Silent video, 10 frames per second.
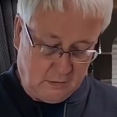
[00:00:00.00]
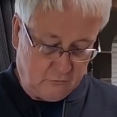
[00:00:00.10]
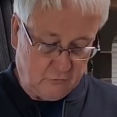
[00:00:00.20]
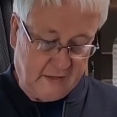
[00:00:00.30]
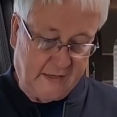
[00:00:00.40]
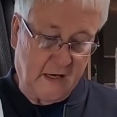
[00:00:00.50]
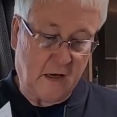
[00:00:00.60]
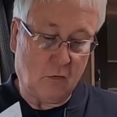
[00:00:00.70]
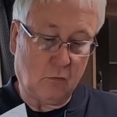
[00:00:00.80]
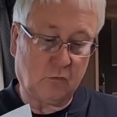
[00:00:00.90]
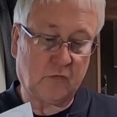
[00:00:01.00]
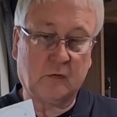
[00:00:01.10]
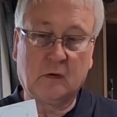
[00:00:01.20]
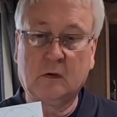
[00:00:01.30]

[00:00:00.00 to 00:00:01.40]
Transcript: drilling holes